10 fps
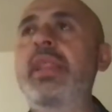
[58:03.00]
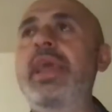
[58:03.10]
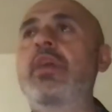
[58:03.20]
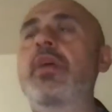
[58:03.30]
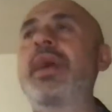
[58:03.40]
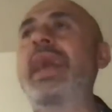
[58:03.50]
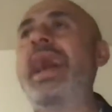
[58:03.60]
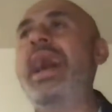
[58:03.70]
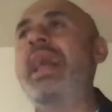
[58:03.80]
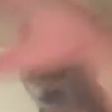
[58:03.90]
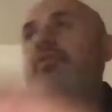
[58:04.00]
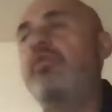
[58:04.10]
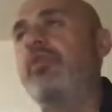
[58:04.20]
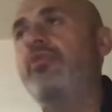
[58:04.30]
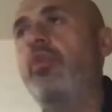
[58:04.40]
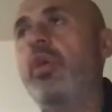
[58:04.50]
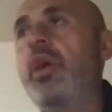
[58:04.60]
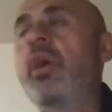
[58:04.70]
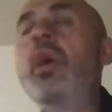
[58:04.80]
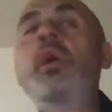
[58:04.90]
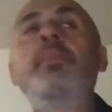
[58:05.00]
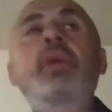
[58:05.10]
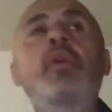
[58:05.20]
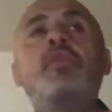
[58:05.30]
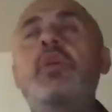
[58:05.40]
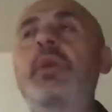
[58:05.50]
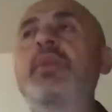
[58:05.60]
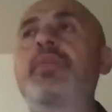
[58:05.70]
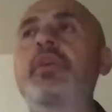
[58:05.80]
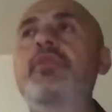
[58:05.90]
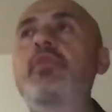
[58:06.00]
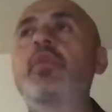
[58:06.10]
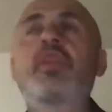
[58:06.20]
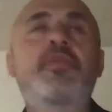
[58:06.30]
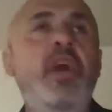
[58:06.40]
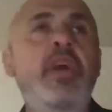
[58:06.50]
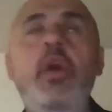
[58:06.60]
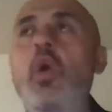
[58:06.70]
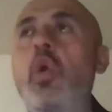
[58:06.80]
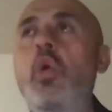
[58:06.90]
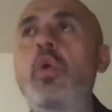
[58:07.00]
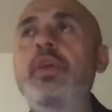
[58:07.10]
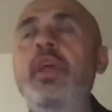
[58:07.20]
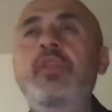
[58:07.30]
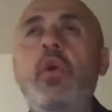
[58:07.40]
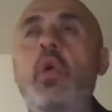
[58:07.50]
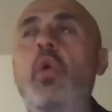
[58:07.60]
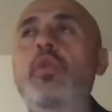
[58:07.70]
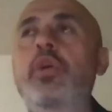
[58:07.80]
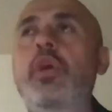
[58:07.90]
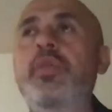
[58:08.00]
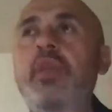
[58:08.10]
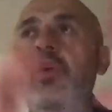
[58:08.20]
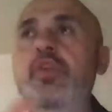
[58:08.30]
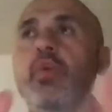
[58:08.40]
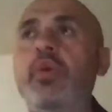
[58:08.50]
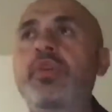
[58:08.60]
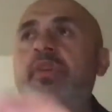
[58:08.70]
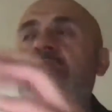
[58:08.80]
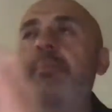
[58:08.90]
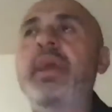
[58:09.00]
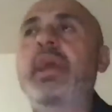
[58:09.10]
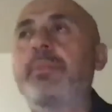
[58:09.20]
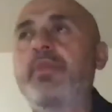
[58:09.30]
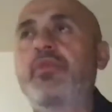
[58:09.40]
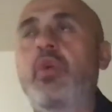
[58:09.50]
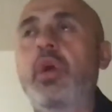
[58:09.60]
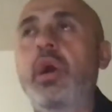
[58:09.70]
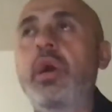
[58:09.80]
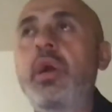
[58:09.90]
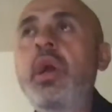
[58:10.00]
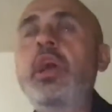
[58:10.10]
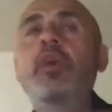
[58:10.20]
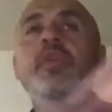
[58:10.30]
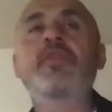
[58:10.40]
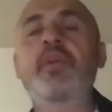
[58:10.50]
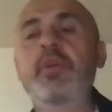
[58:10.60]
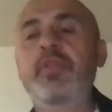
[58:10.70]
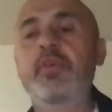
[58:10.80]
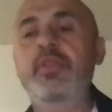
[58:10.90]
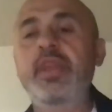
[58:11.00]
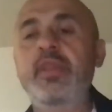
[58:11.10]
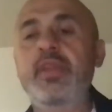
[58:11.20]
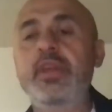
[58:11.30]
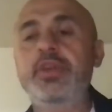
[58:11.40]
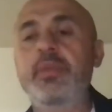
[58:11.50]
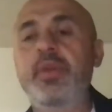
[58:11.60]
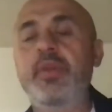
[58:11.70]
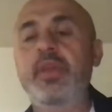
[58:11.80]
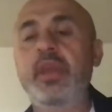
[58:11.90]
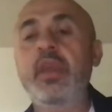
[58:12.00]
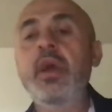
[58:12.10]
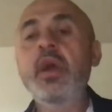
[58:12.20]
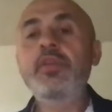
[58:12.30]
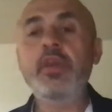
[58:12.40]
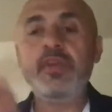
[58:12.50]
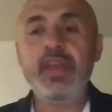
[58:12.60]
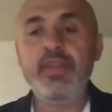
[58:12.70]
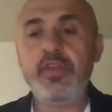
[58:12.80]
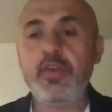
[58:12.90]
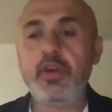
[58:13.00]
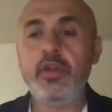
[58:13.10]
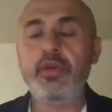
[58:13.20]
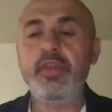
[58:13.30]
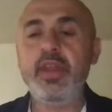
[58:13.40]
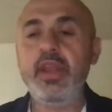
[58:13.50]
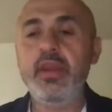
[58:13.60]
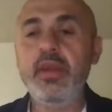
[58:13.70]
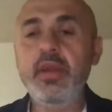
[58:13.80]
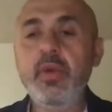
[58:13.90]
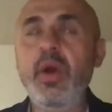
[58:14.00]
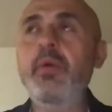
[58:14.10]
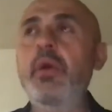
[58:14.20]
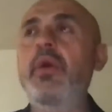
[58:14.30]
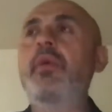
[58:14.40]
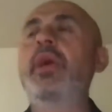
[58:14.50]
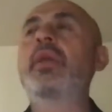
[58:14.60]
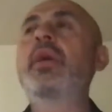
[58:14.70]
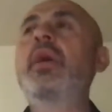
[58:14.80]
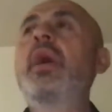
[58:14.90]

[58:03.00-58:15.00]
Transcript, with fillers: and later on added to the Torah because Deuteronomy 32 is very old. It's older than the sources that make up the Torah because it's from the 13th century BCE. Do you see the circular reasoning? Wait, wait, wait, wait.